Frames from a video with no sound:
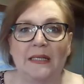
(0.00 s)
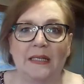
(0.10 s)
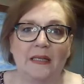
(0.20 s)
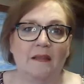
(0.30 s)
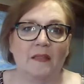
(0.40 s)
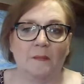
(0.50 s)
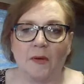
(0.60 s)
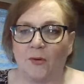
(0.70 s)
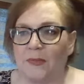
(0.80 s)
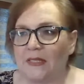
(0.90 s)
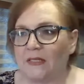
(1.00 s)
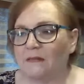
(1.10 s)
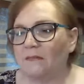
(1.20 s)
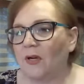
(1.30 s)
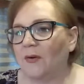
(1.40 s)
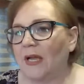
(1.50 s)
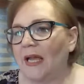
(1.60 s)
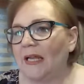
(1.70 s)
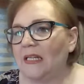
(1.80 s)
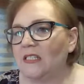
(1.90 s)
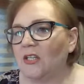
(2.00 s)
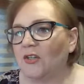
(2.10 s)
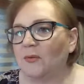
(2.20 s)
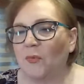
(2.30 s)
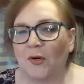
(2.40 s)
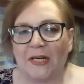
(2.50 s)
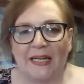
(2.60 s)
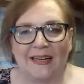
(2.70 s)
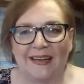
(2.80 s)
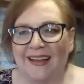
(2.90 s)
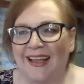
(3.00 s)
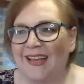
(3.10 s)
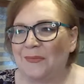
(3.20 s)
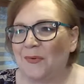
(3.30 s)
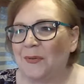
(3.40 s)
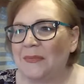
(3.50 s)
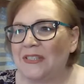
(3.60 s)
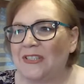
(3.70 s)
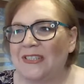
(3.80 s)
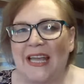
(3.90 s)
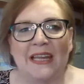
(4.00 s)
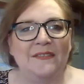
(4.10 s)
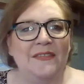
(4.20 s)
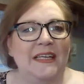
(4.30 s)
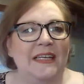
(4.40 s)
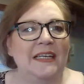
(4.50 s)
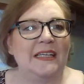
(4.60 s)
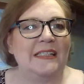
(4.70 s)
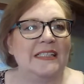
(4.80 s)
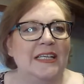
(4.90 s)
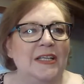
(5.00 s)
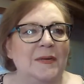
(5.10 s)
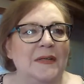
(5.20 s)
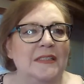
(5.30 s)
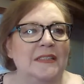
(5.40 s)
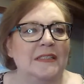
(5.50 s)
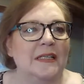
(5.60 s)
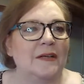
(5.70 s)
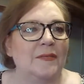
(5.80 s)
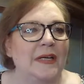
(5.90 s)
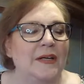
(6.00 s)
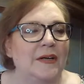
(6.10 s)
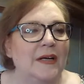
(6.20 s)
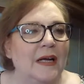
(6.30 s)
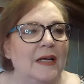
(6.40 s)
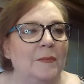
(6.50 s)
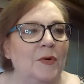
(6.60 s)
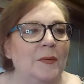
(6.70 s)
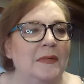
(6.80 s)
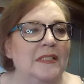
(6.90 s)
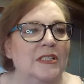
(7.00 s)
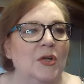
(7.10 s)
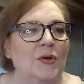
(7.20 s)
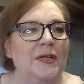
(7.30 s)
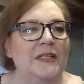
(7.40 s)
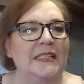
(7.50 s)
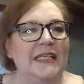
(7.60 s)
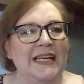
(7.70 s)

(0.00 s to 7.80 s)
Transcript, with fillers: meet it in the moment. Okay. So good morning. Hey, good morning, Mr. David. Let's see who else we here. Good morning, Miss Lauren.